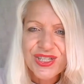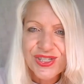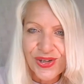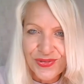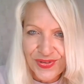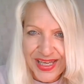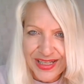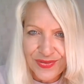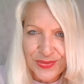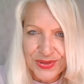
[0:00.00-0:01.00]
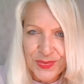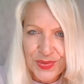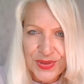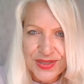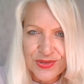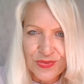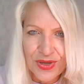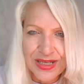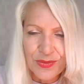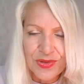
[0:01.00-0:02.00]
Don't forget, if you want a personal
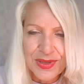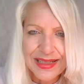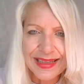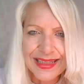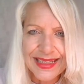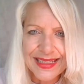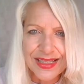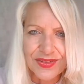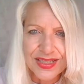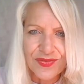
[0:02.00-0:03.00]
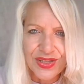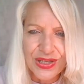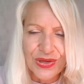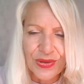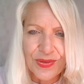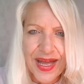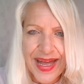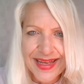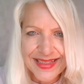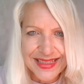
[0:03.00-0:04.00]
reading with me, link is on this video
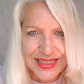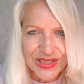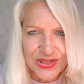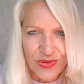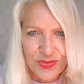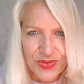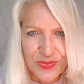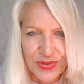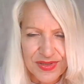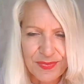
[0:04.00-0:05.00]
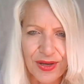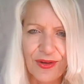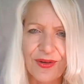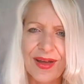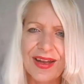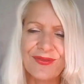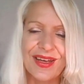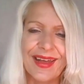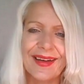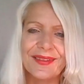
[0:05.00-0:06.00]
and in the description box below. And for
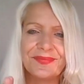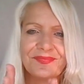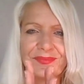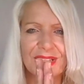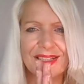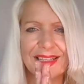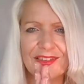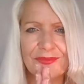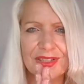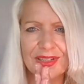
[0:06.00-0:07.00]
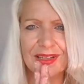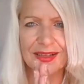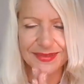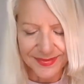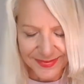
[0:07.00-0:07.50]
now, much love, much light.